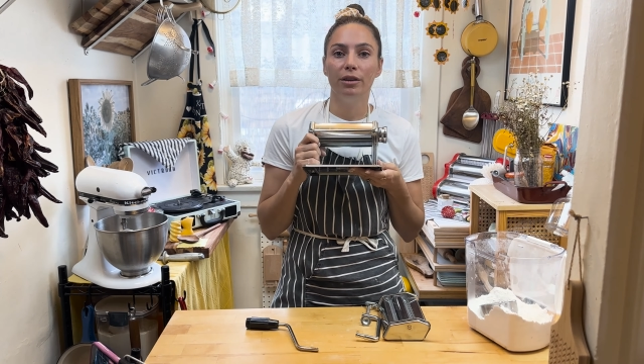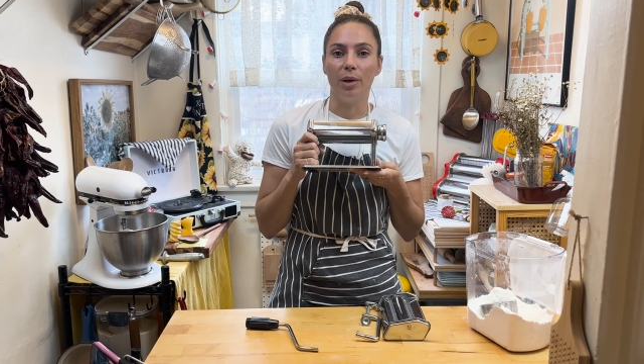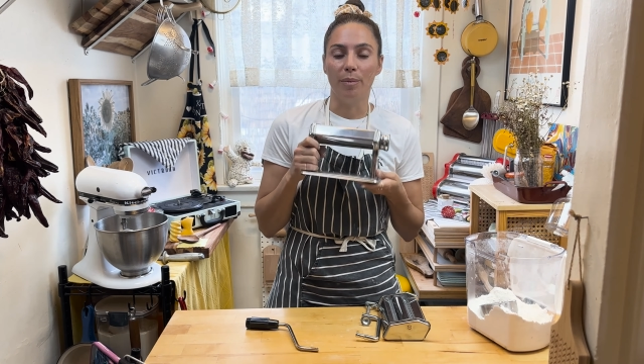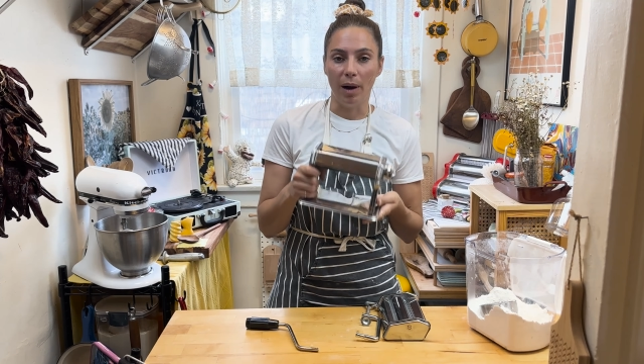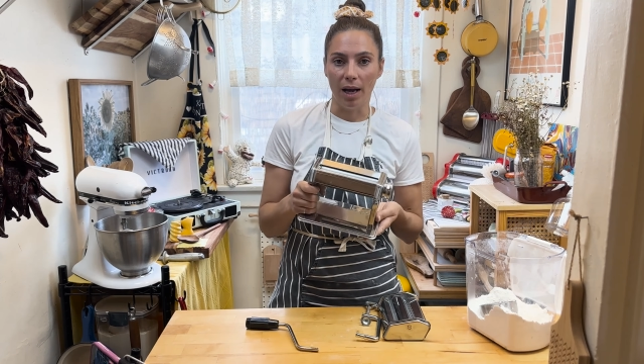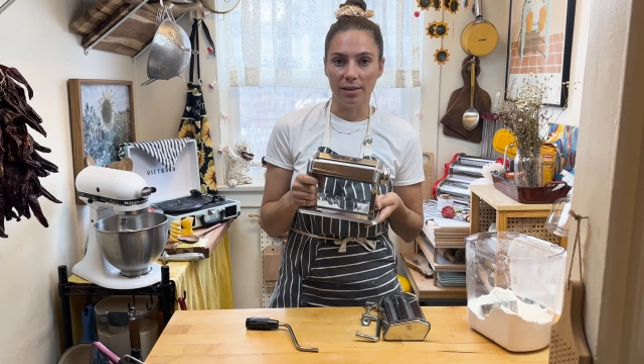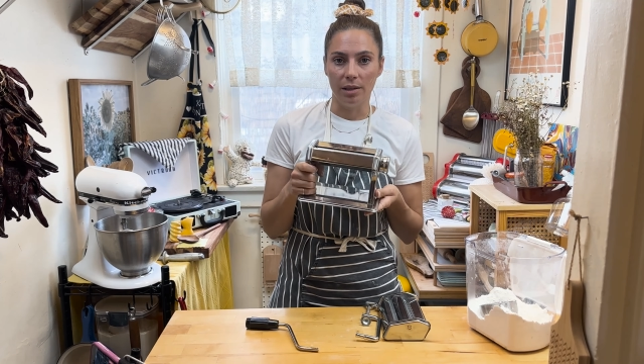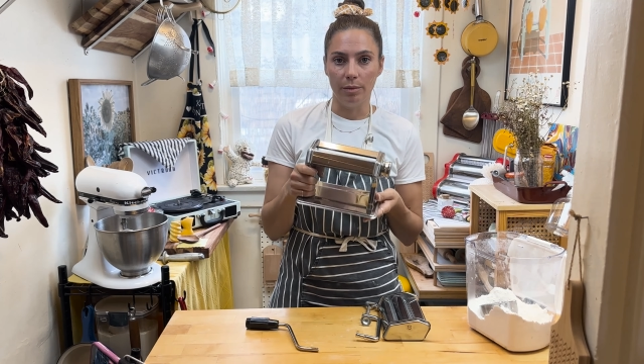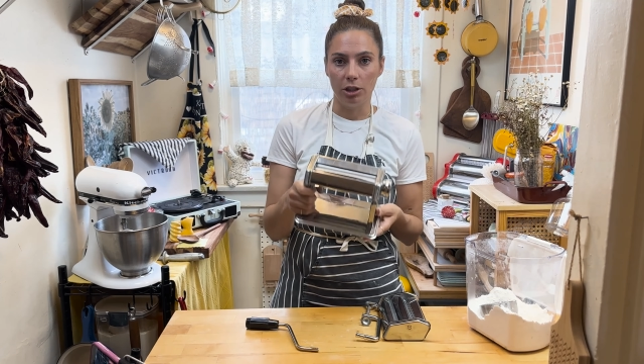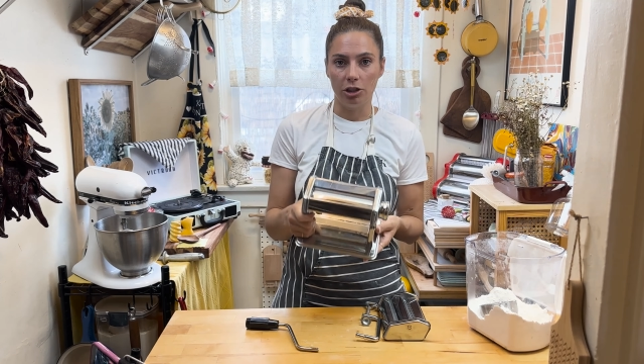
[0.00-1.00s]
the pasta
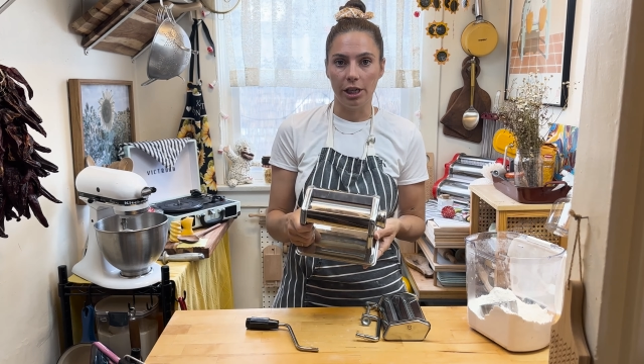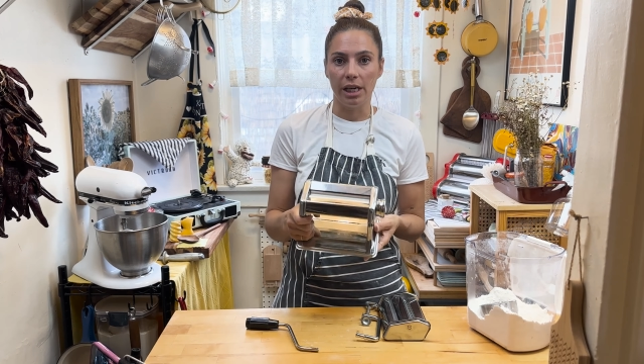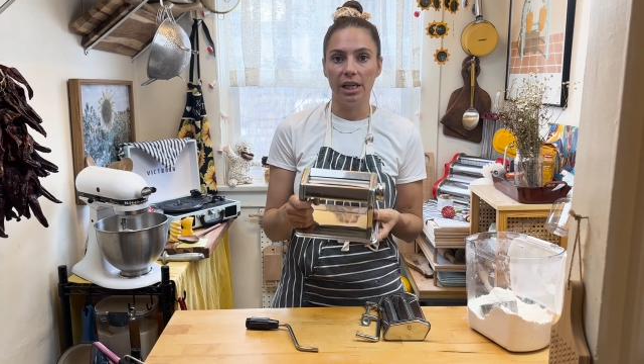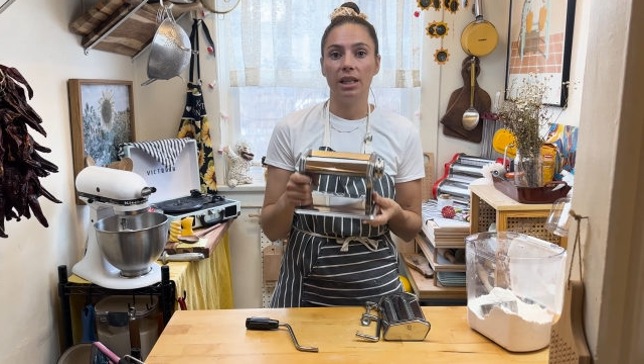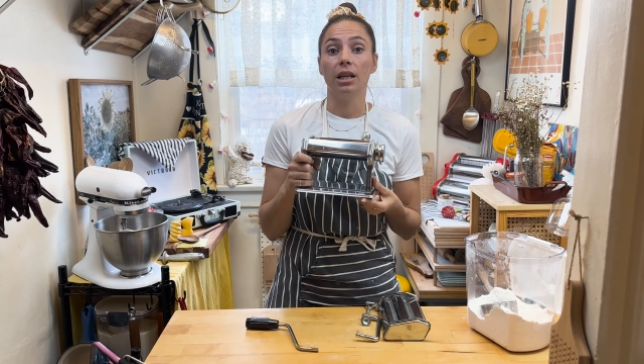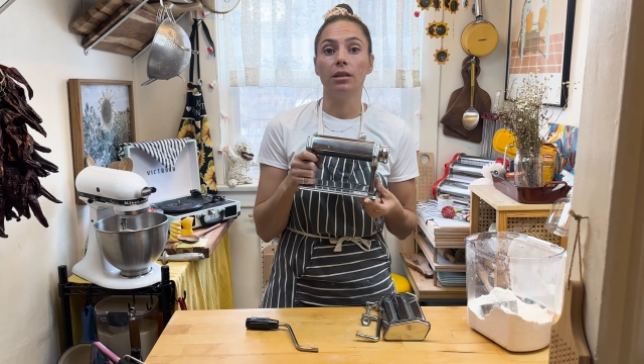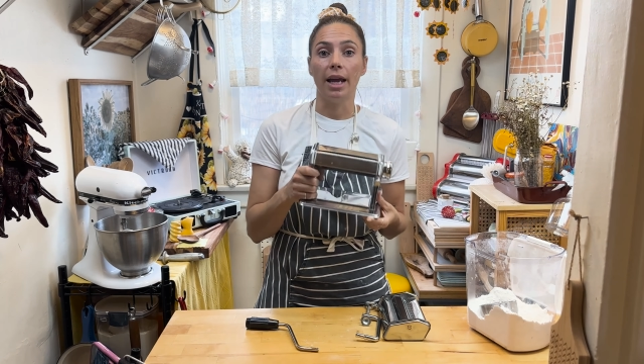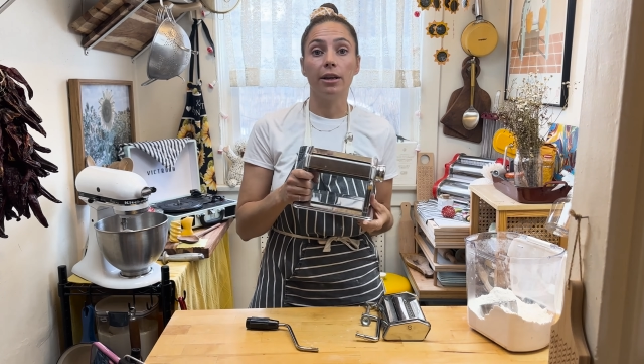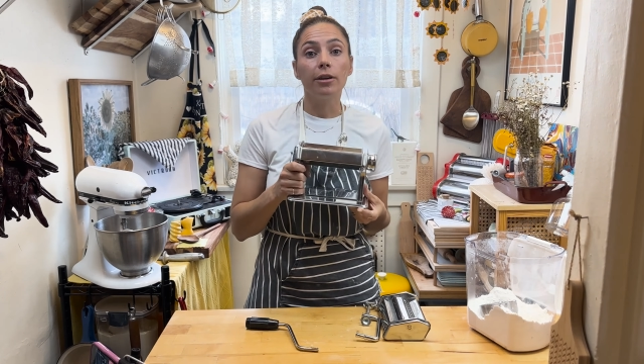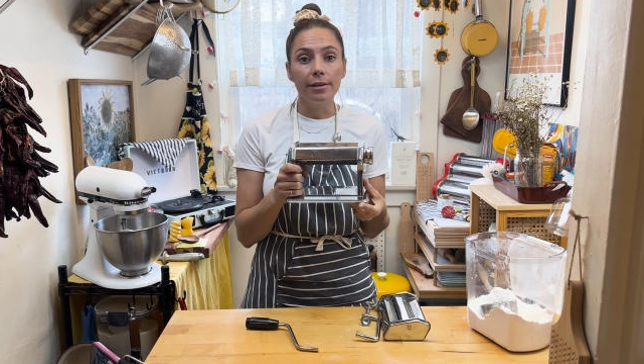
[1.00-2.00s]
machine, the
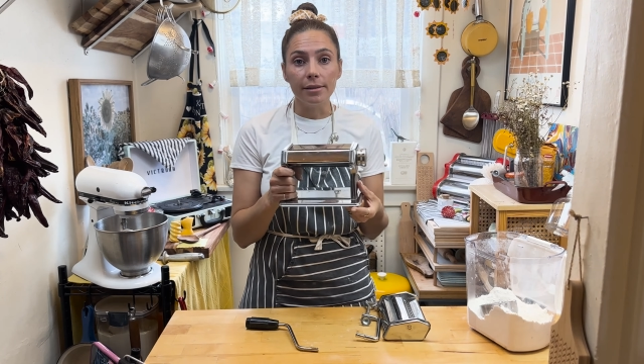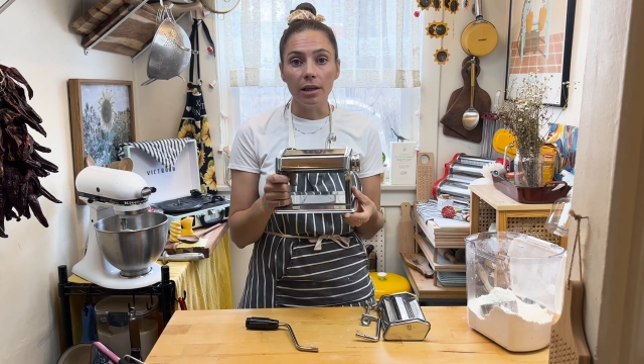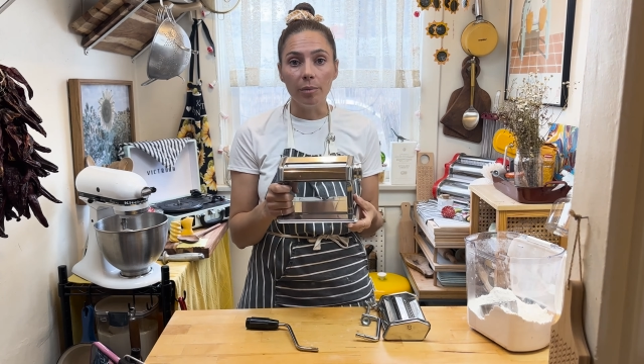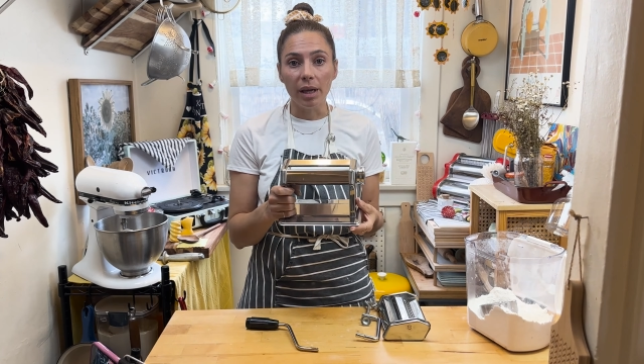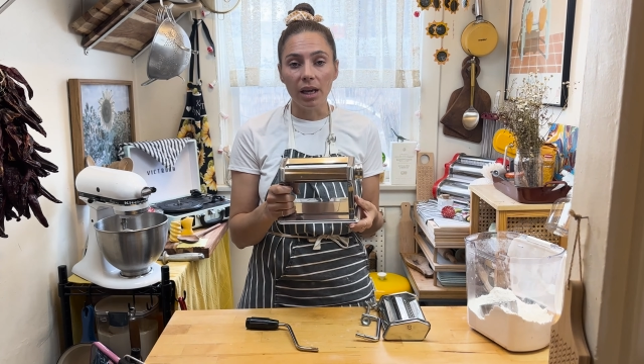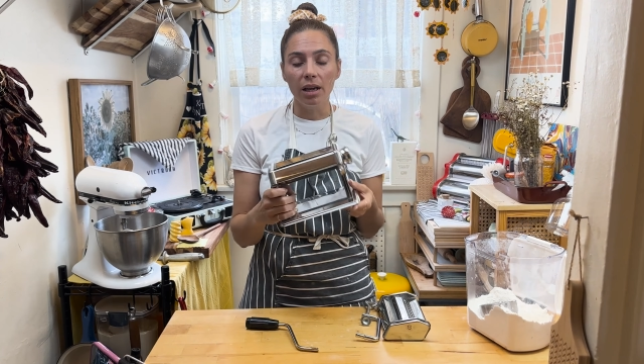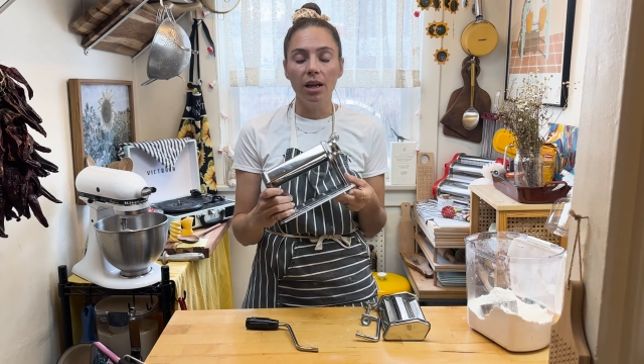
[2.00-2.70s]
lighter it's gonna be.